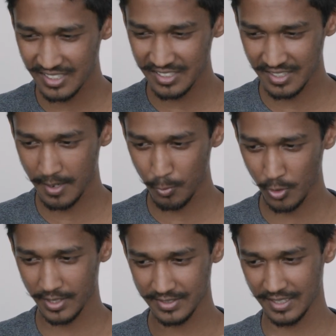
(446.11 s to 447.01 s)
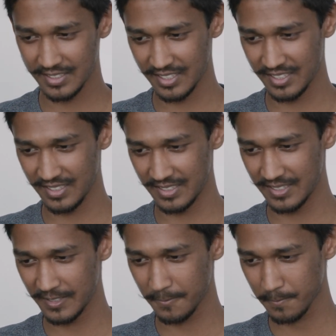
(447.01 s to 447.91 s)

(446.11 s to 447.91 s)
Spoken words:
the same way as I did here.